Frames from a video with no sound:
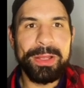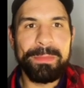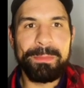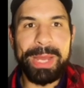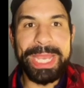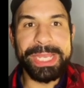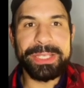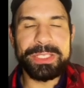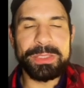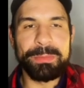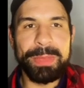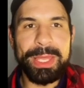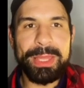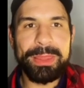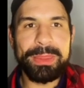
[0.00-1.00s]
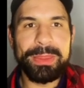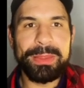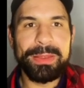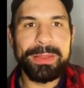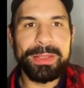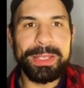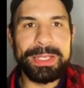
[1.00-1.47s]
Mike Smith
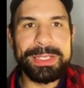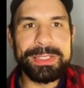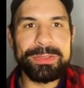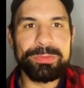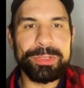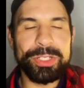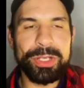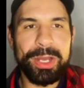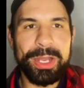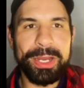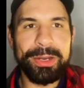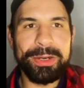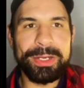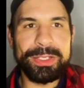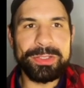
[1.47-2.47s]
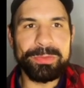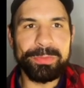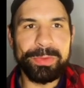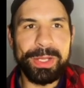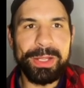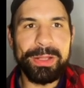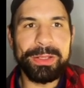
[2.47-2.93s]
is retired as
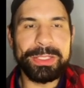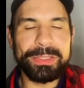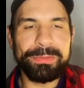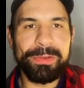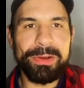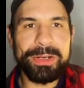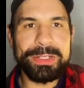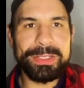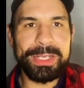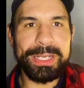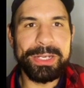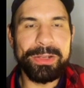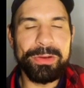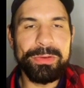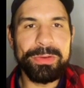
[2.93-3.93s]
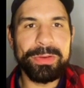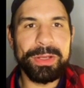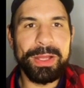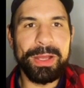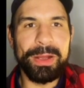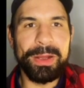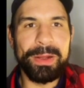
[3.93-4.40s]
well, as far as I know.
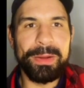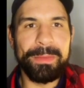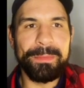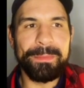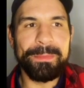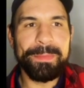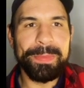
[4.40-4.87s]
Um,